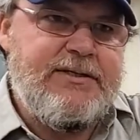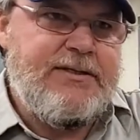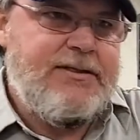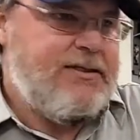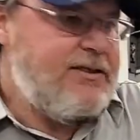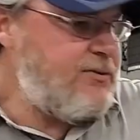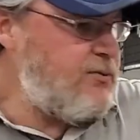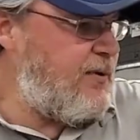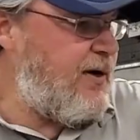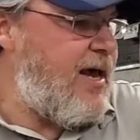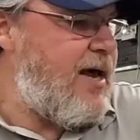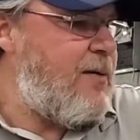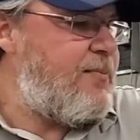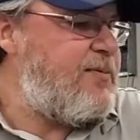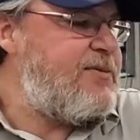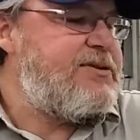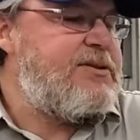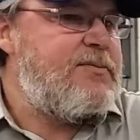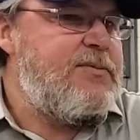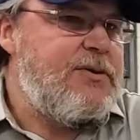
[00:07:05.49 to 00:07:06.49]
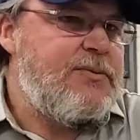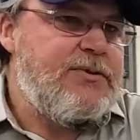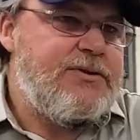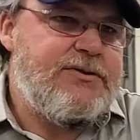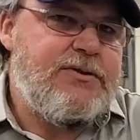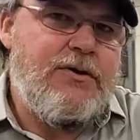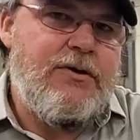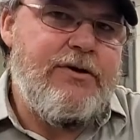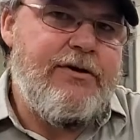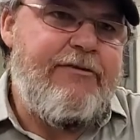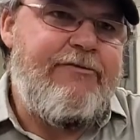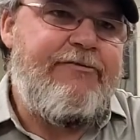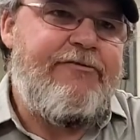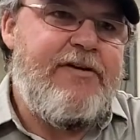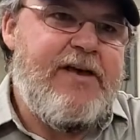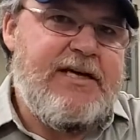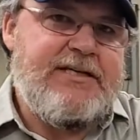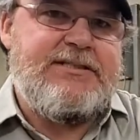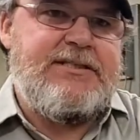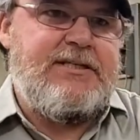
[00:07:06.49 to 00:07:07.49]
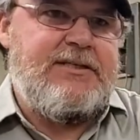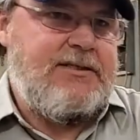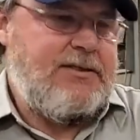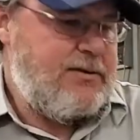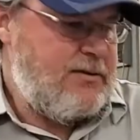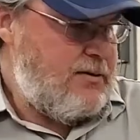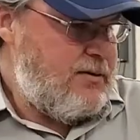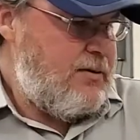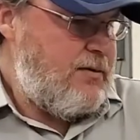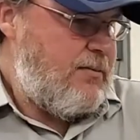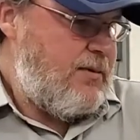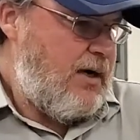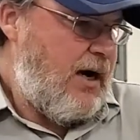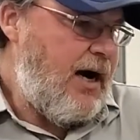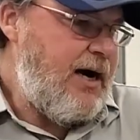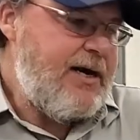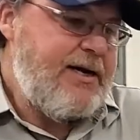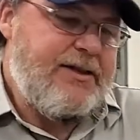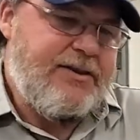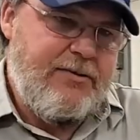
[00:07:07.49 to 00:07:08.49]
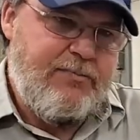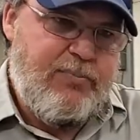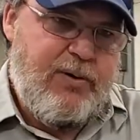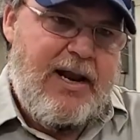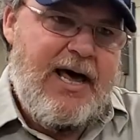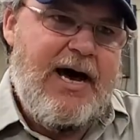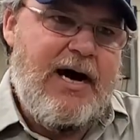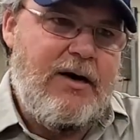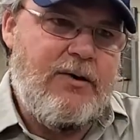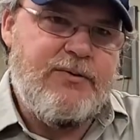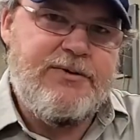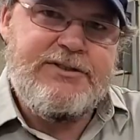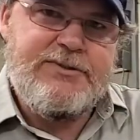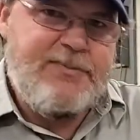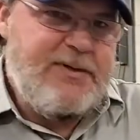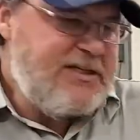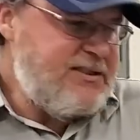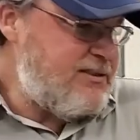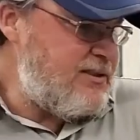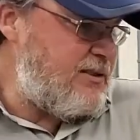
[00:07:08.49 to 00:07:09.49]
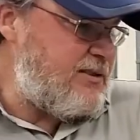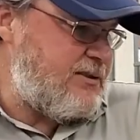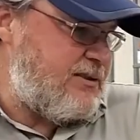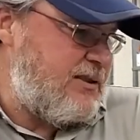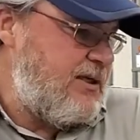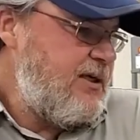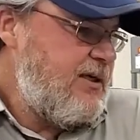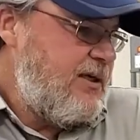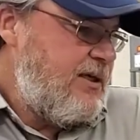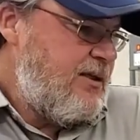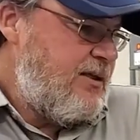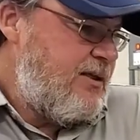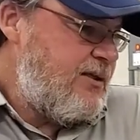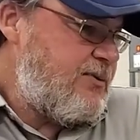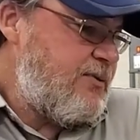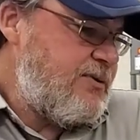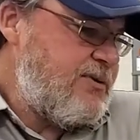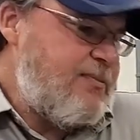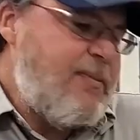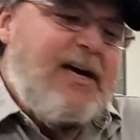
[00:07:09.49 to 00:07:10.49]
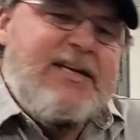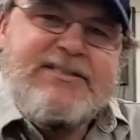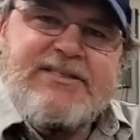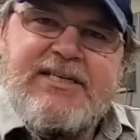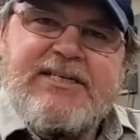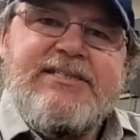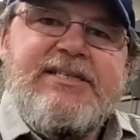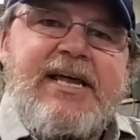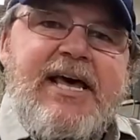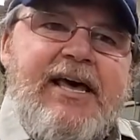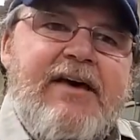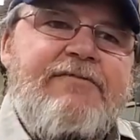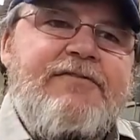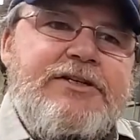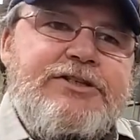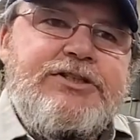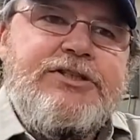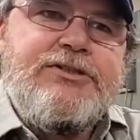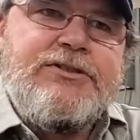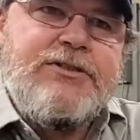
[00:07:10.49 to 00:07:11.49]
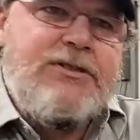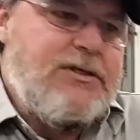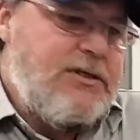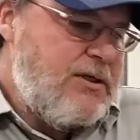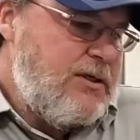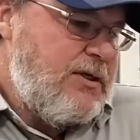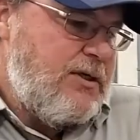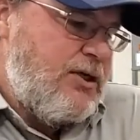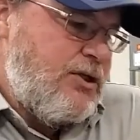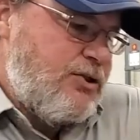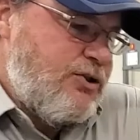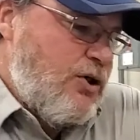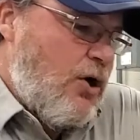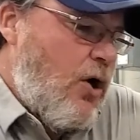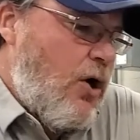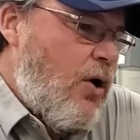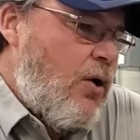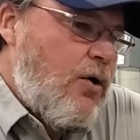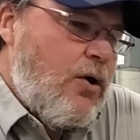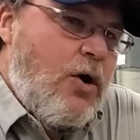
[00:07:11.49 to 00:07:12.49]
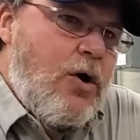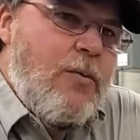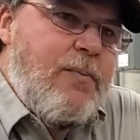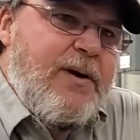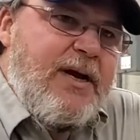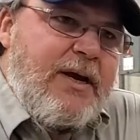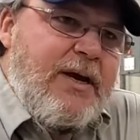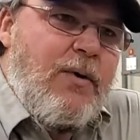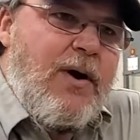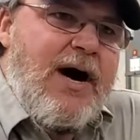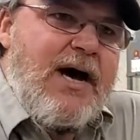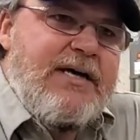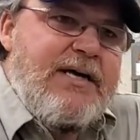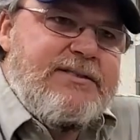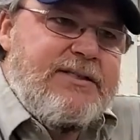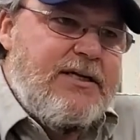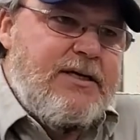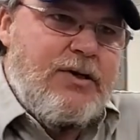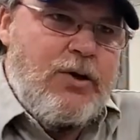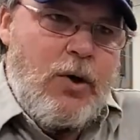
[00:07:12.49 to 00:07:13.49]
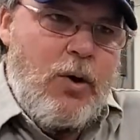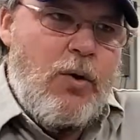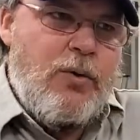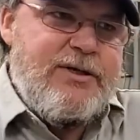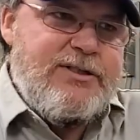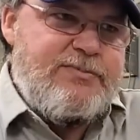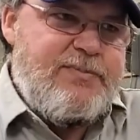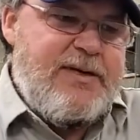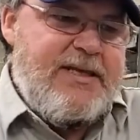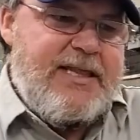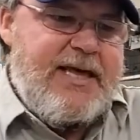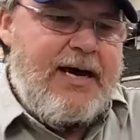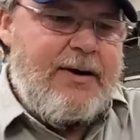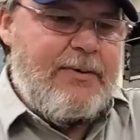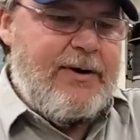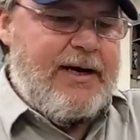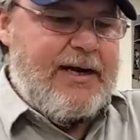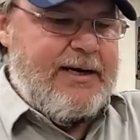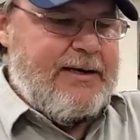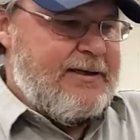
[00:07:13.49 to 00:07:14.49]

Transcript: This one happens to be what's called a fixed height plow, which means this one's about 6.5 inches tall, opening-wise, and it'll always be that way.